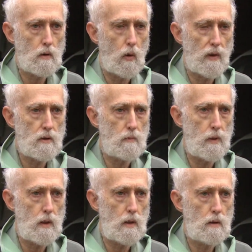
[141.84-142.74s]
going to
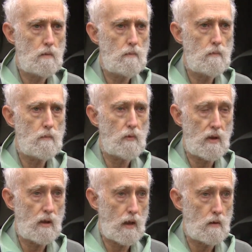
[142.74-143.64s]
be
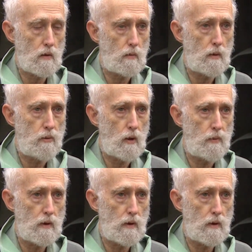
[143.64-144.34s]
recycled or repurposed.